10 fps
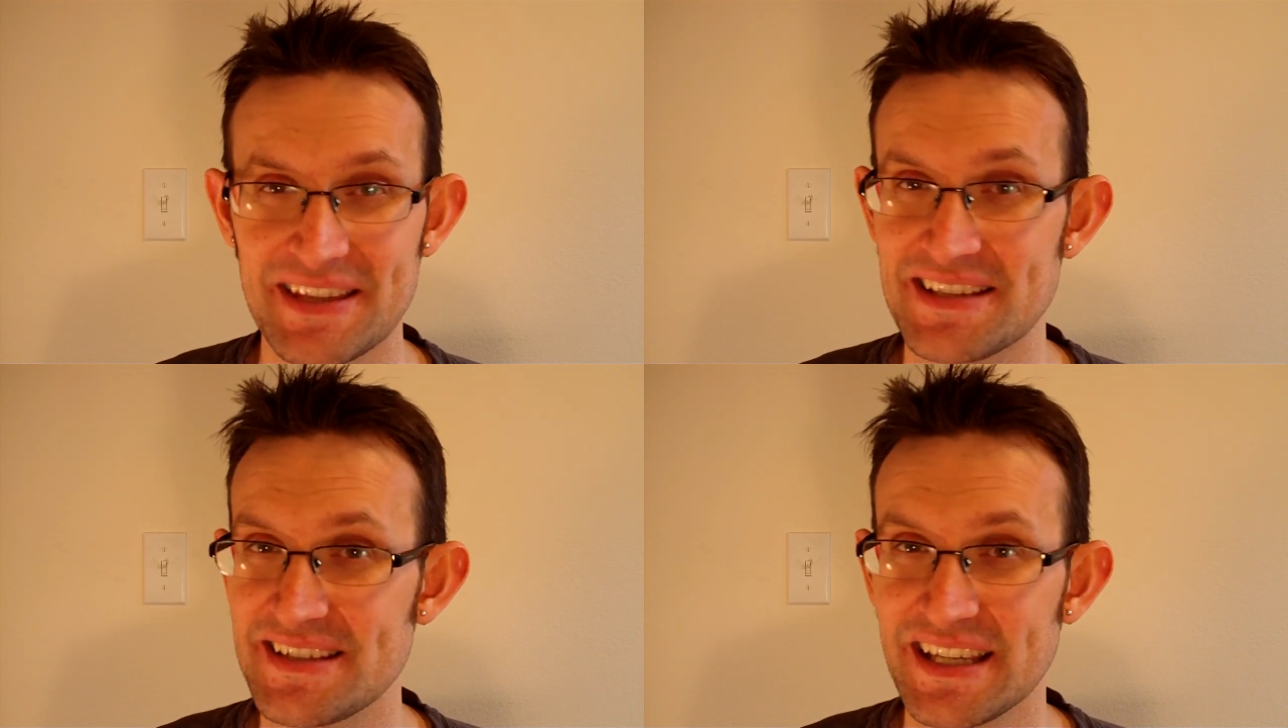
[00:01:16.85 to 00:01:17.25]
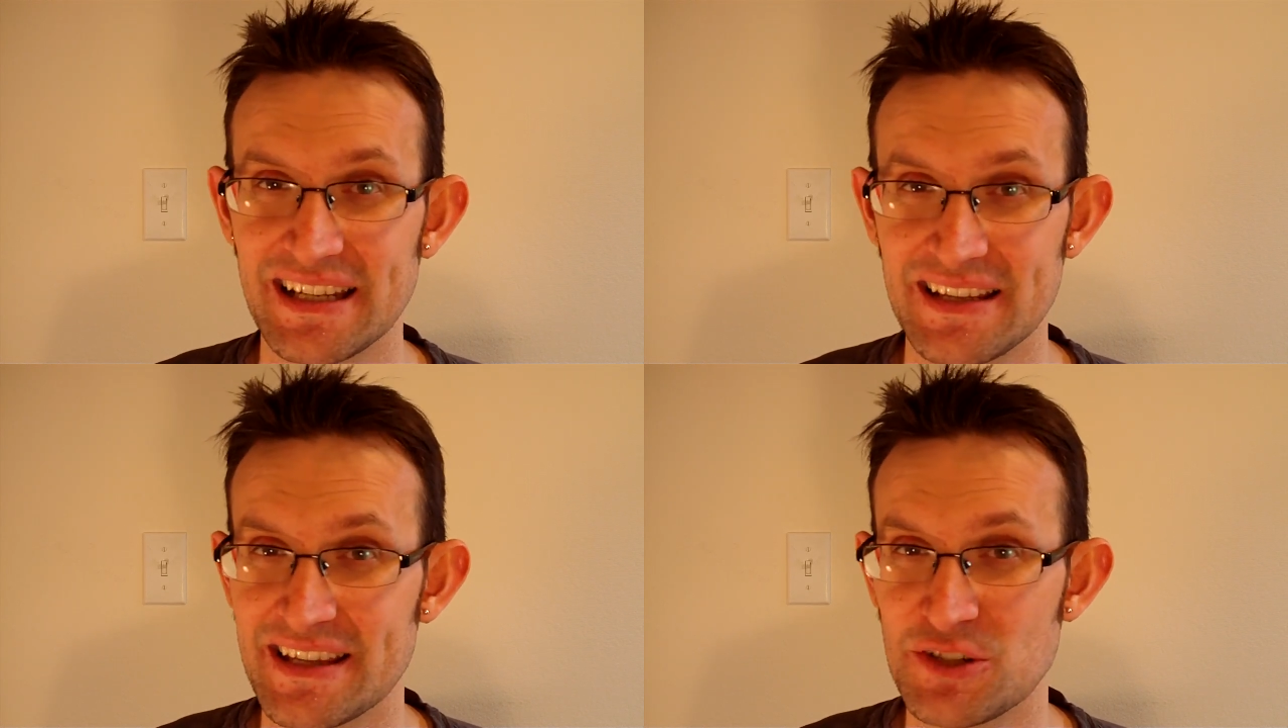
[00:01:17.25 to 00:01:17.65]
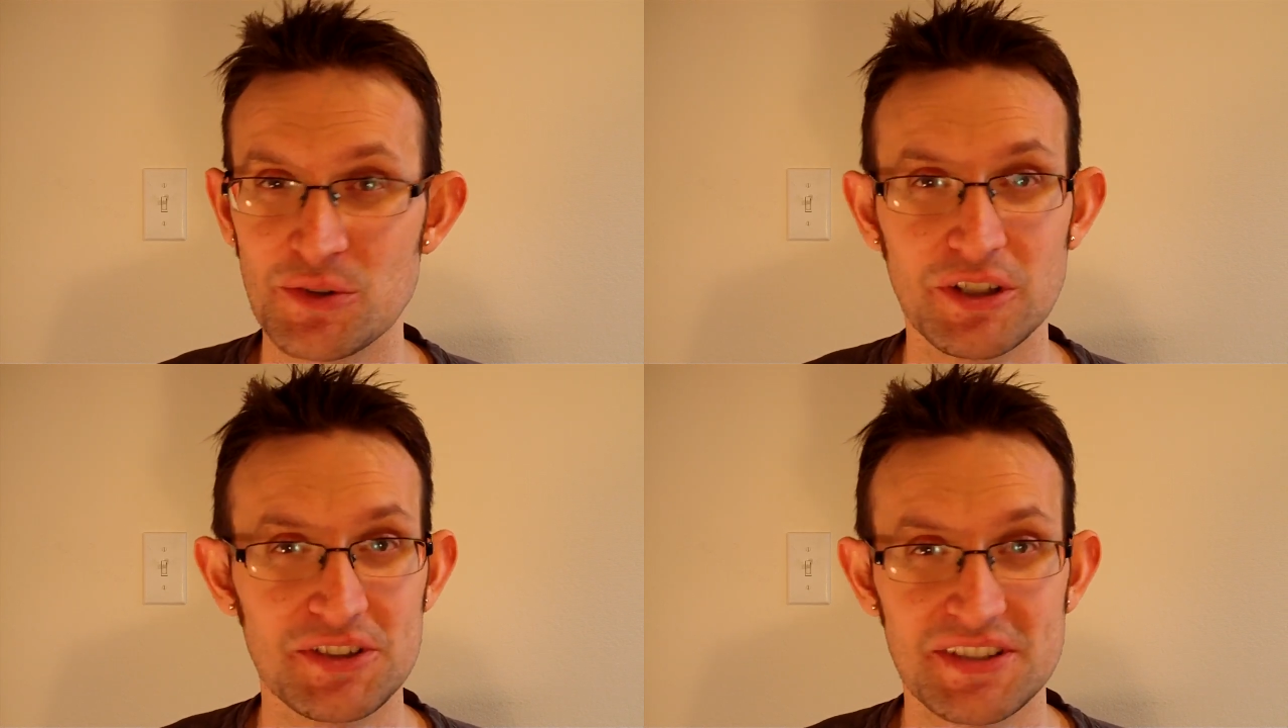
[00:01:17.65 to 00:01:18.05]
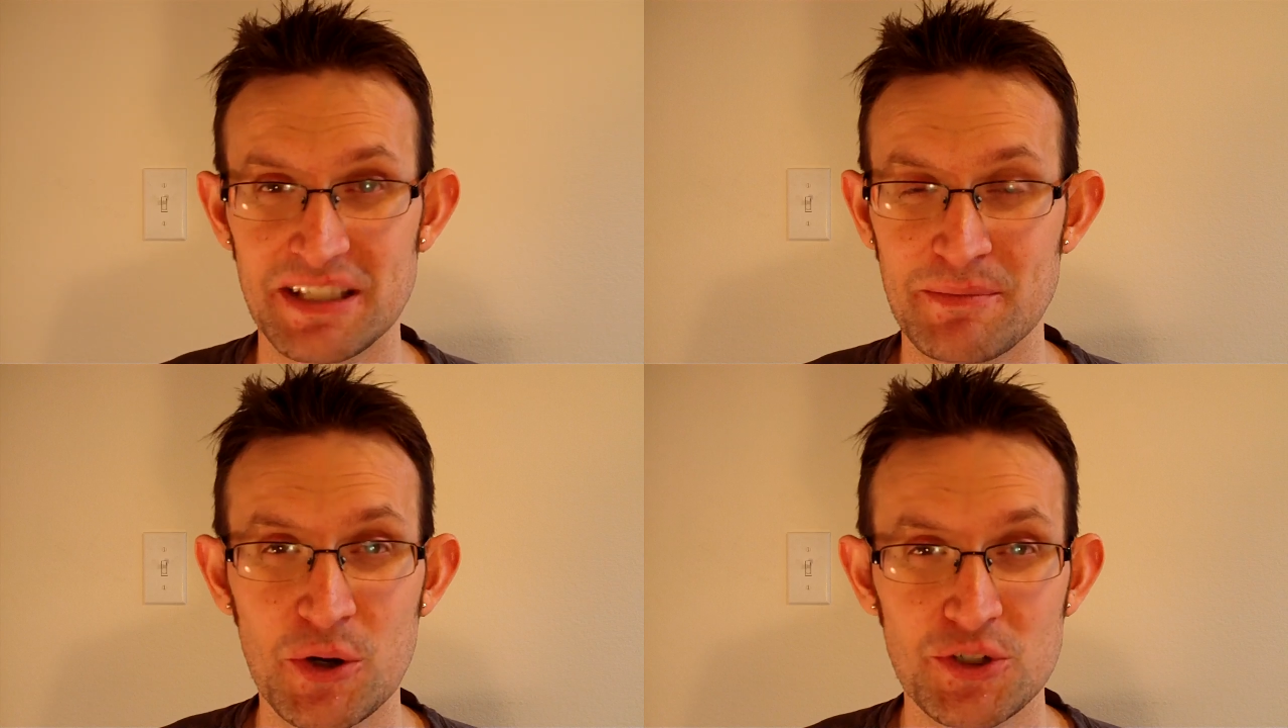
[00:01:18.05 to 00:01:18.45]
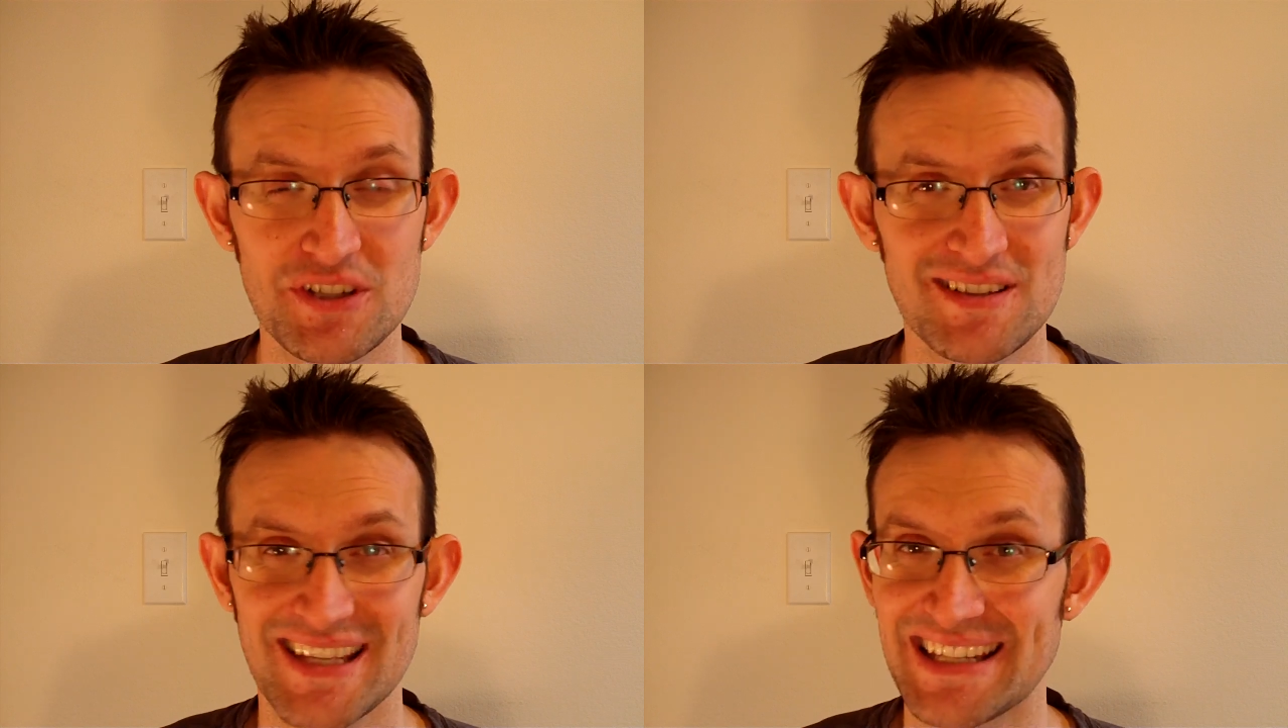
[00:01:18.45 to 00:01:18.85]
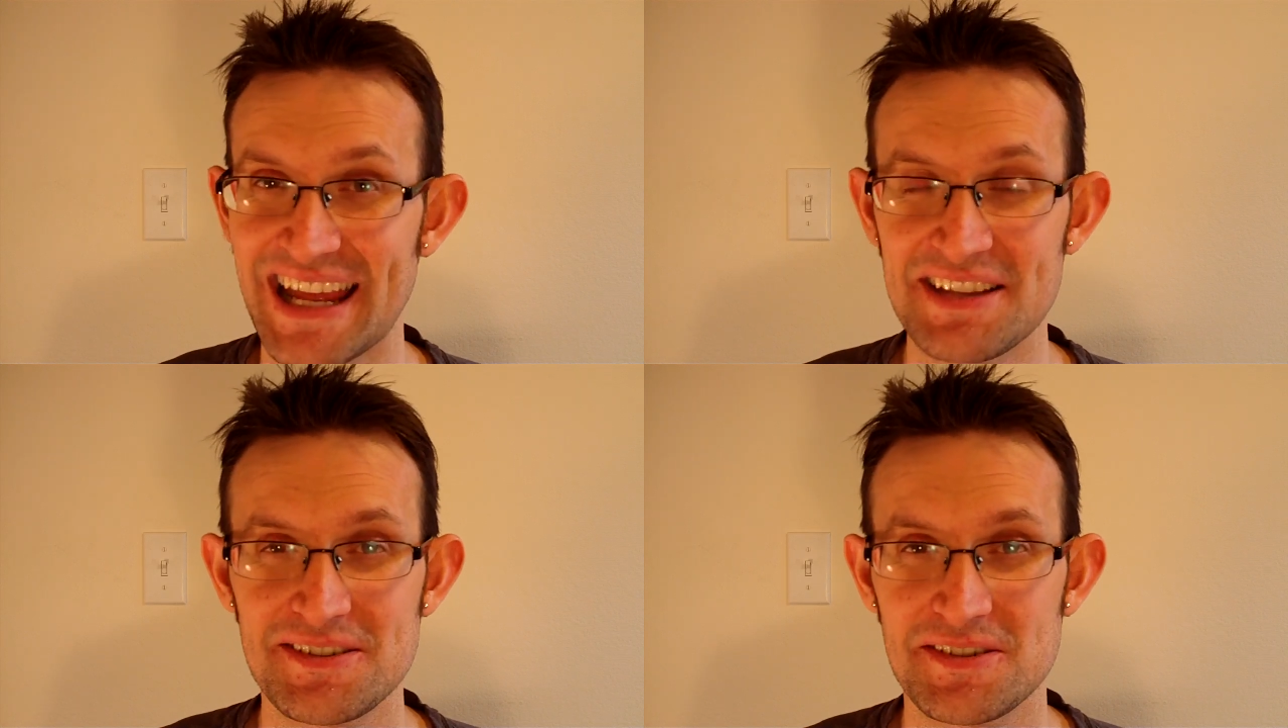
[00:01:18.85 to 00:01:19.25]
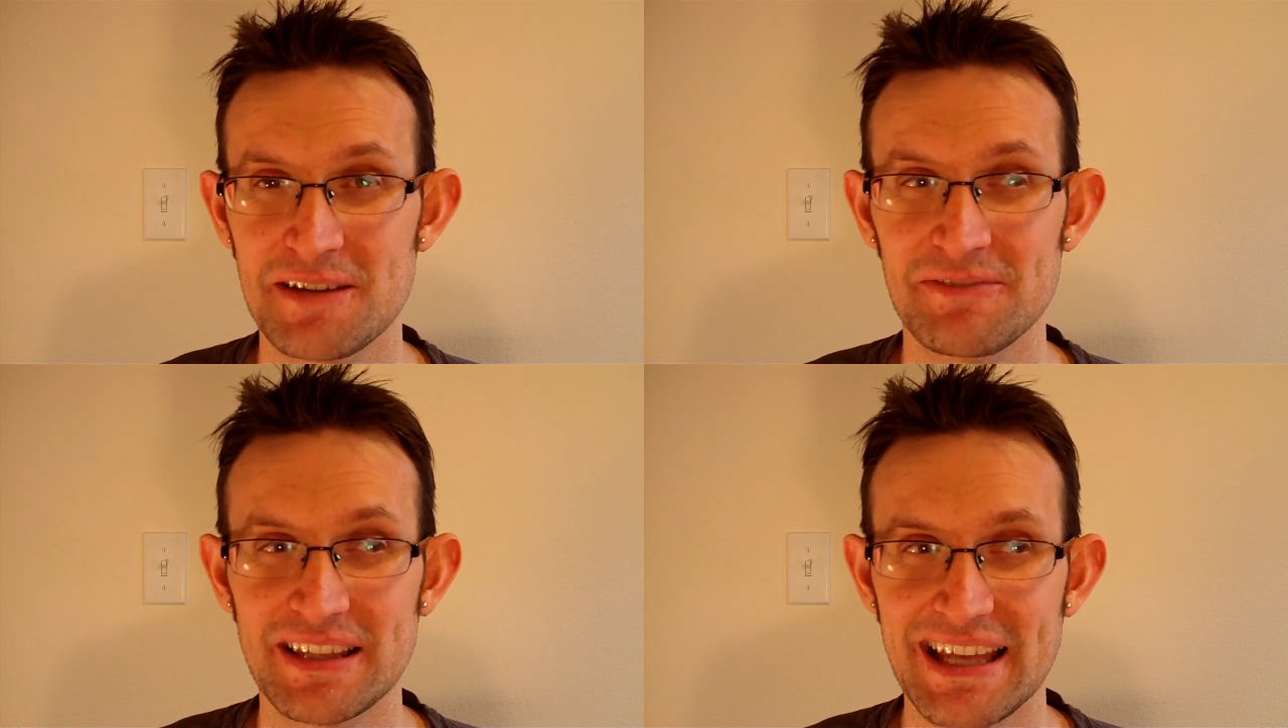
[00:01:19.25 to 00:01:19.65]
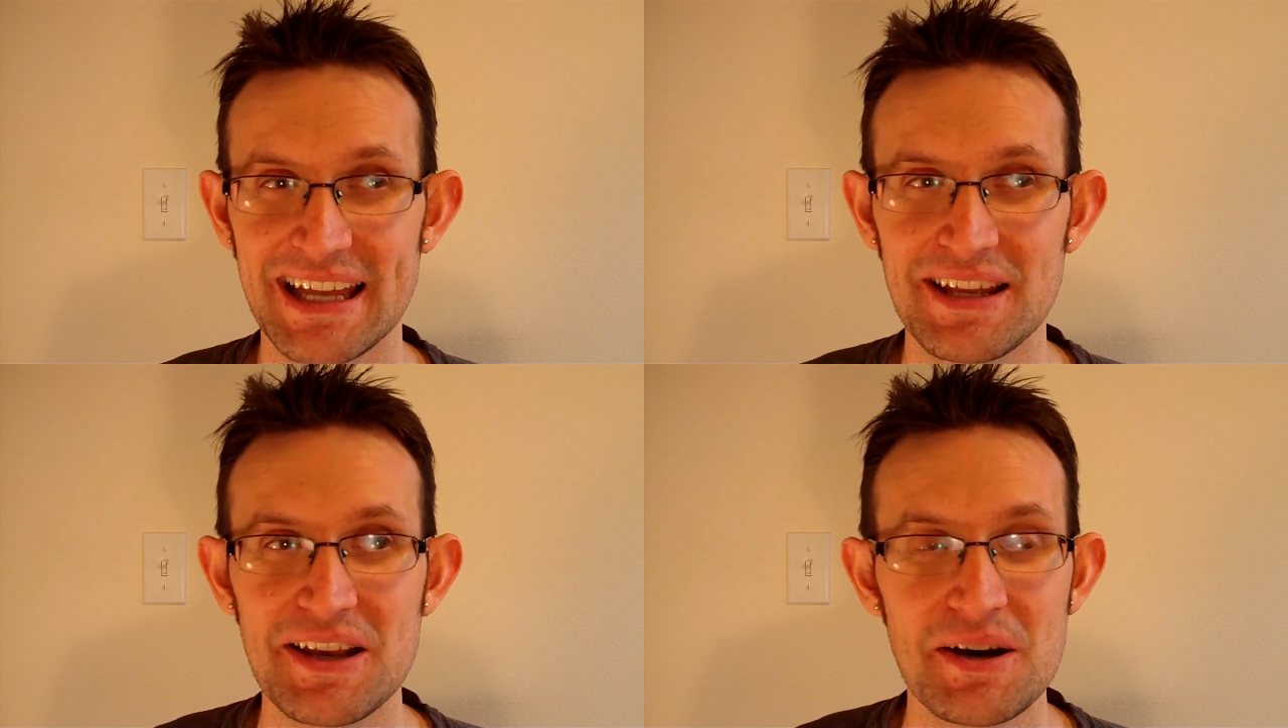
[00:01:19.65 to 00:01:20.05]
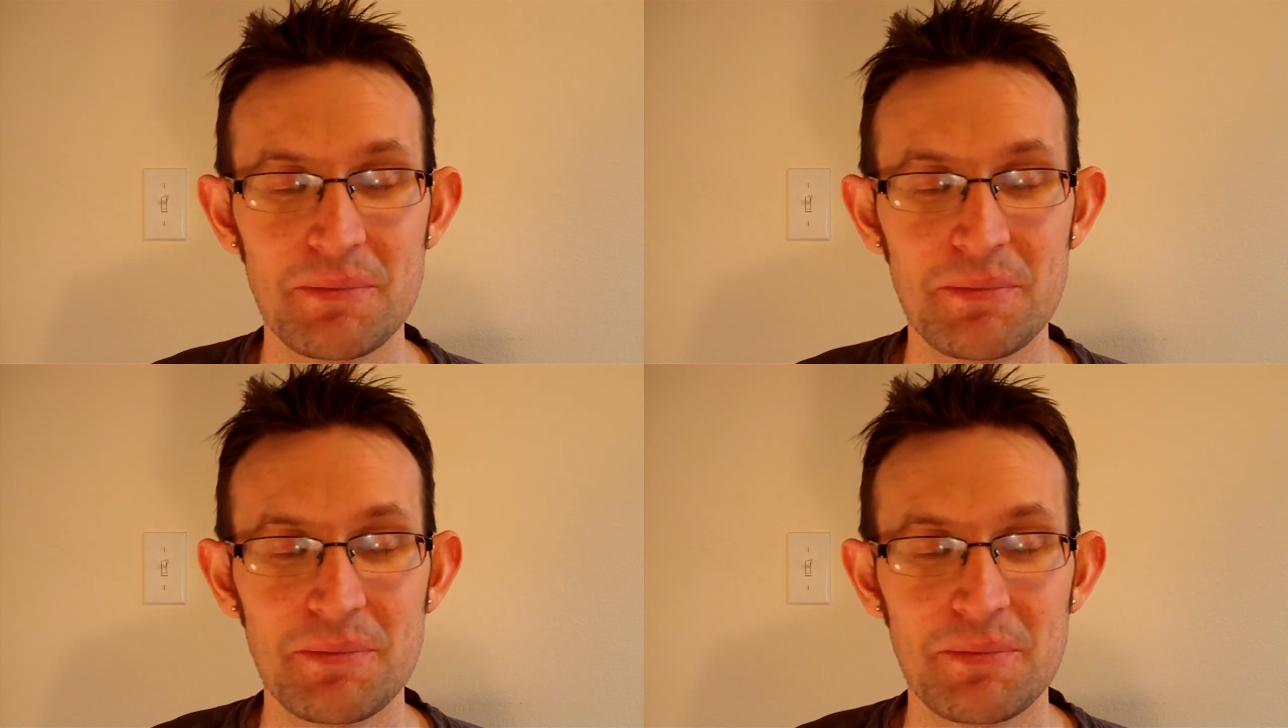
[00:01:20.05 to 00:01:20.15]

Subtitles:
they sing it, and they do little silly motions, and they dance and stuff like that.